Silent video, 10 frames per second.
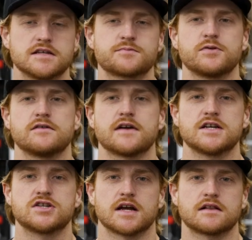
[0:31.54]
This
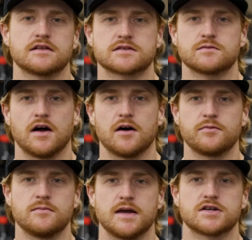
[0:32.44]
pre-ride checklist will
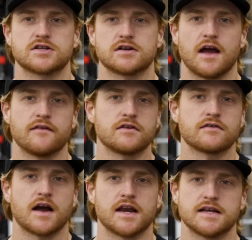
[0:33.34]
help you make sure every
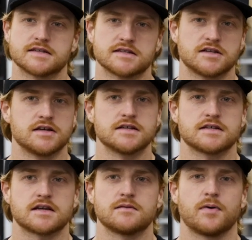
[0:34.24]
ride is as good as
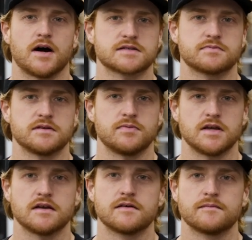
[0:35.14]
it can possibly
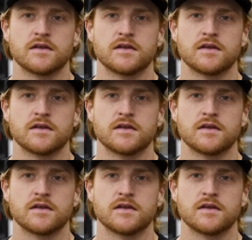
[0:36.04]
be.